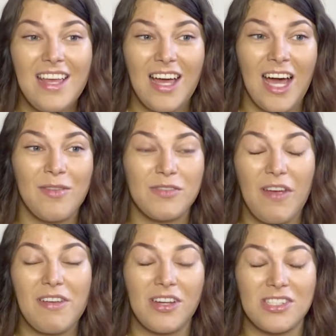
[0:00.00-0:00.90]
I was
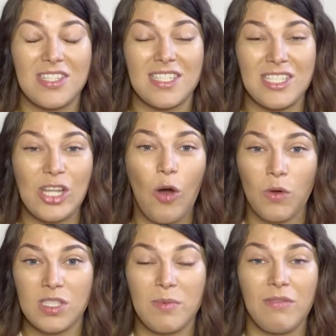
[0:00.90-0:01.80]
very conscious I did not
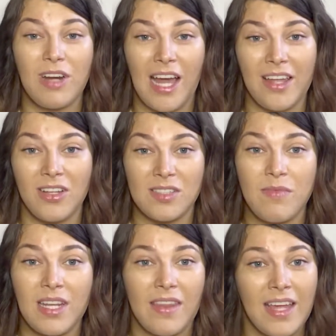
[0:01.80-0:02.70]
want to be reliant on
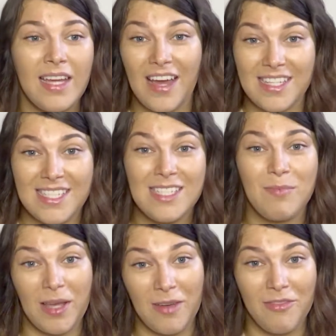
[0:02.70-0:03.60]
something like that. I did
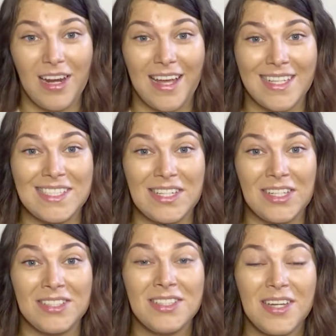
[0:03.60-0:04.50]
become reliant
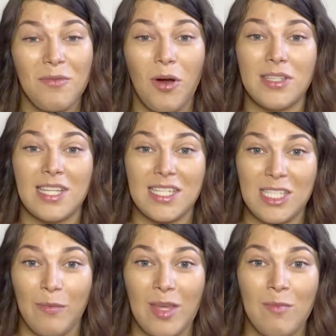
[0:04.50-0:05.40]
on was a
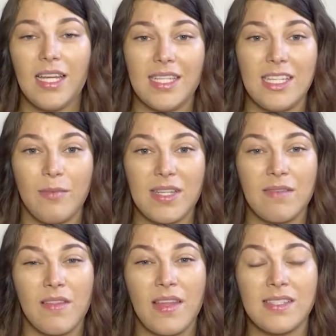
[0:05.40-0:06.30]
dummy. A dummy is
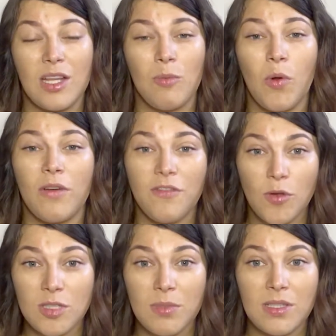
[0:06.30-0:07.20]
something that is a lot more
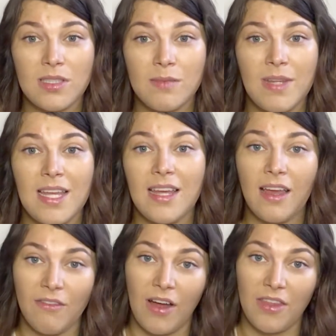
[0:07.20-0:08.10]
affordable to me
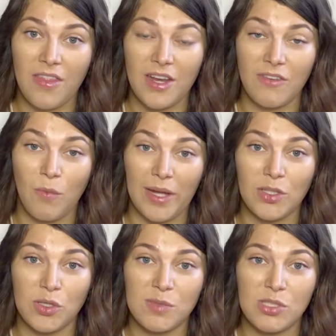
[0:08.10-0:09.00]
rather than a white
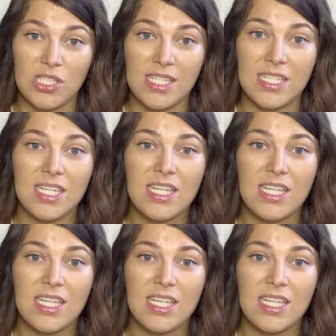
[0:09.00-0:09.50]
noise machine.